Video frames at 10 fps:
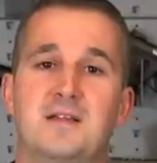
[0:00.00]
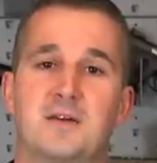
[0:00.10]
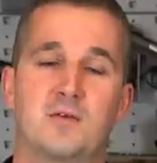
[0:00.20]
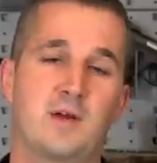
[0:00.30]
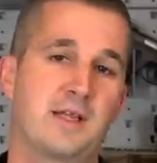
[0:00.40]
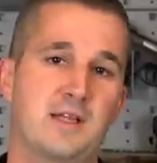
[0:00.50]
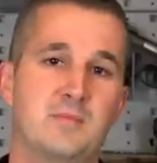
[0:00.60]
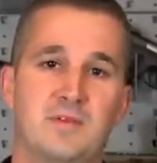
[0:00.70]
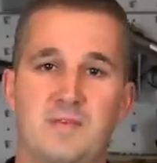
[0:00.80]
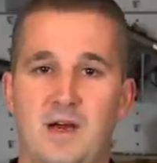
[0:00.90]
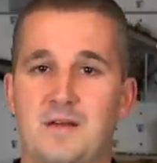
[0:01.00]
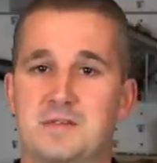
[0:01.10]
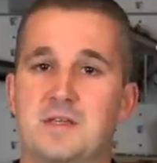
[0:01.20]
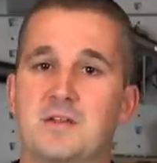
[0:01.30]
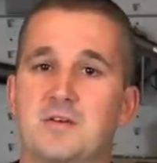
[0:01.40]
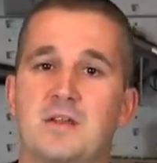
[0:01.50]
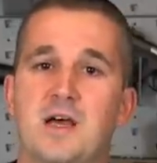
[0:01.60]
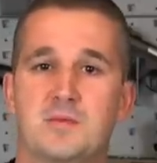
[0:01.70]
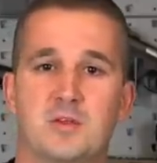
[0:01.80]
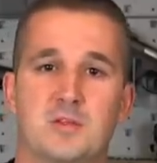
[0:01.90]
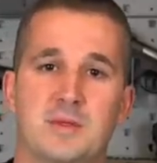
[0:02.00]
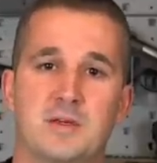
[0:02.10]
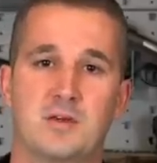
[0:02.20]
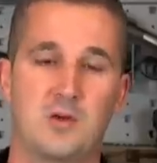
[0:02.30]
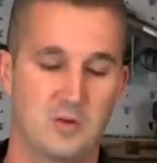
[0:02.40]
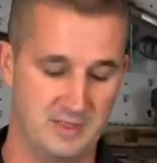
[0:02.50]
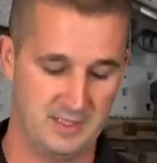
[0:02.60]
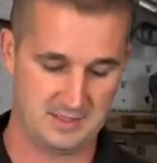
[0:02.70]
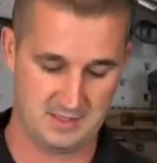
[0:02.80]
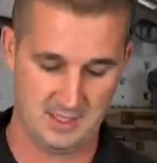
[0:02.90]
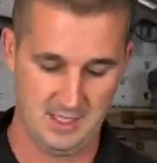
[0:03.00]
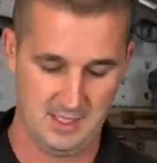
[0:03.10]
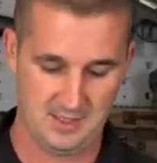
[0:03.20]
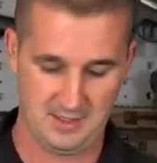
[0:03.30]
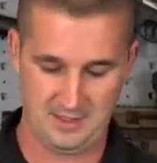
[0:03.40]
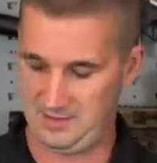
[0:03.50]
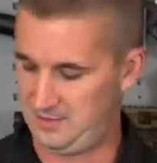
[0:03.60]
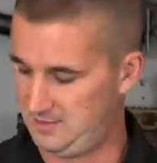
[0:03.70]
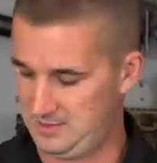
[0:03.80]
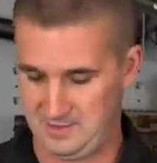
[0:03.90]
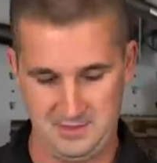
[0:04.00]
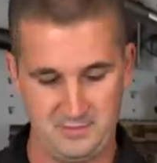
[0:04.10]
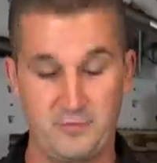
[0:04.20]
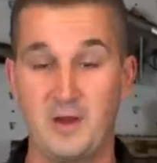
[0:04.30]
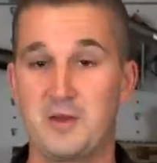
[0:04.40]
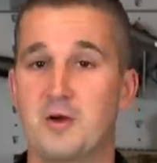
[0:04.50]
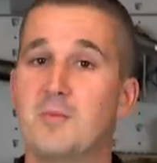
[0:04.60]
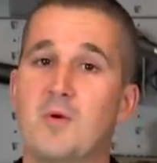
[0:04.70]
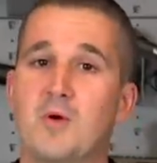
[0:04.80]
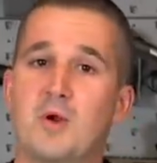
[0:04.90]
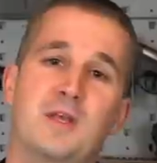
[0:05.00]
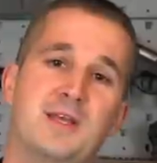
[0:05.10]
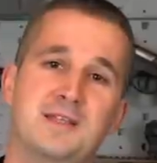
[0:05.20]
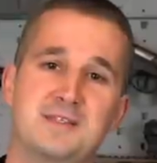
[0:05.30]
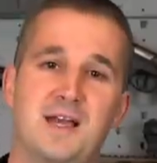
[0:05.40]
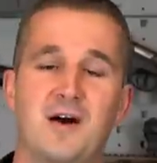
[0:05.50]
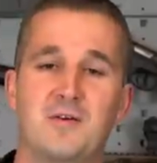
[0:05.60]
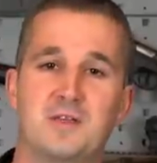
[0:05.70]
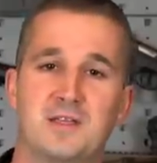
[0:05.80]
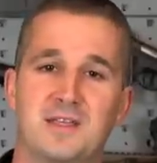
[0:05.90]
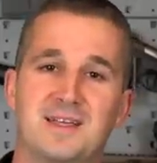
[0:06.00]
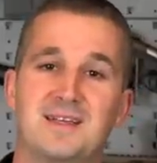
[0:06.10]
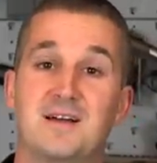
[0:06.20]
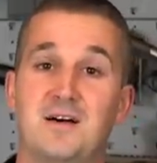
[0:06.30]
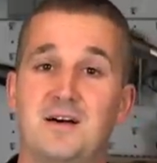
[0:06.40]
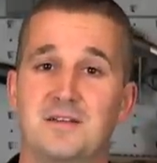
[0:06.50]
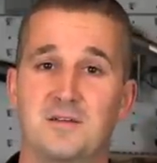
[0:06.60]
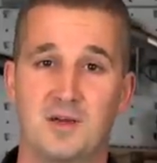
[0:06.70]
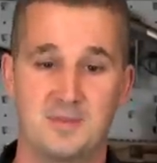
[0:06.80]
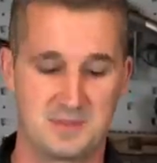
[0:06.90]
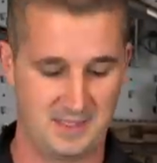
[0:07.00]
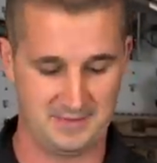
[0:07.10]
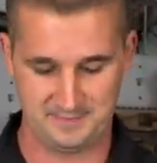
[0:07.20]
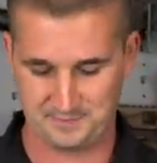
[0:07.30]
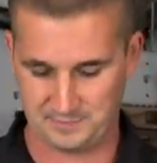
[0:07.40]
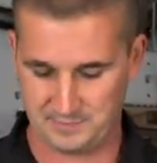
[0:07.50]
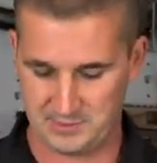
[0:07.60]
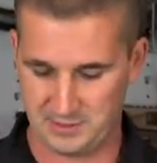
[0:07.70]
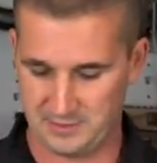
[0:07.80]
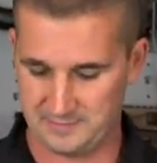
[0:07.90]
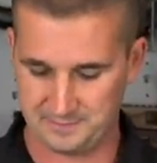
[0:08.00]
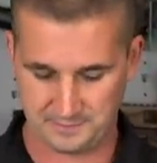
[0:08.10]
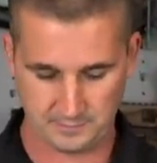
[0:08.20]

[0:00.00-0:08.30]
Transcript: that are running mp5s and other 9 millimeter carbines uh, fret no more it is out you can get it on their website so